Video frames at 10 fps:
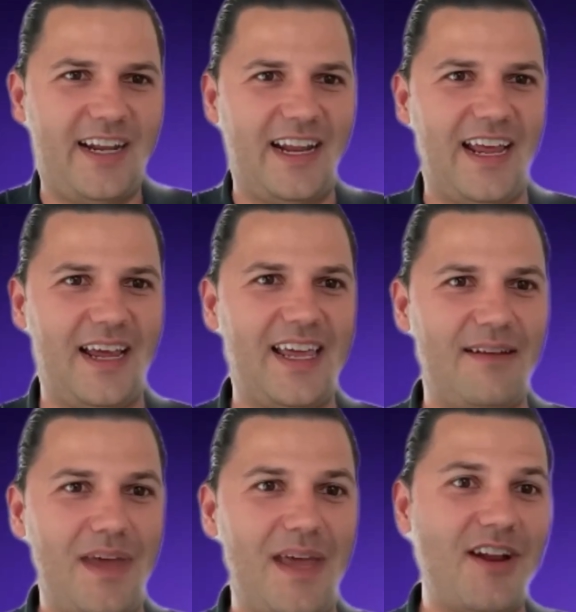And, and
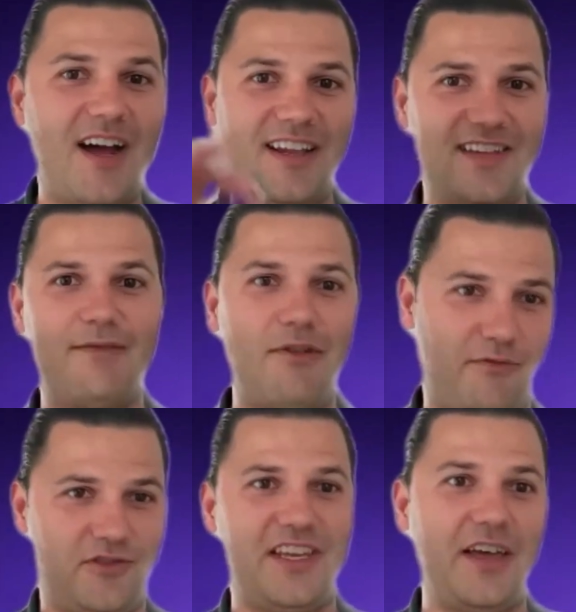again, maybe not, it's not even
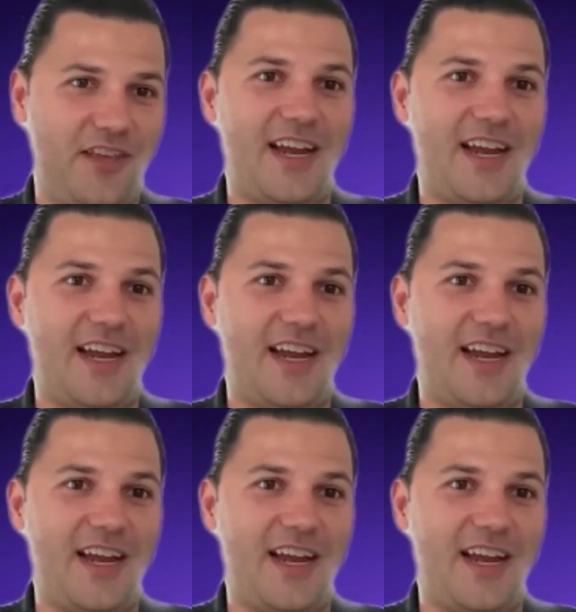for sale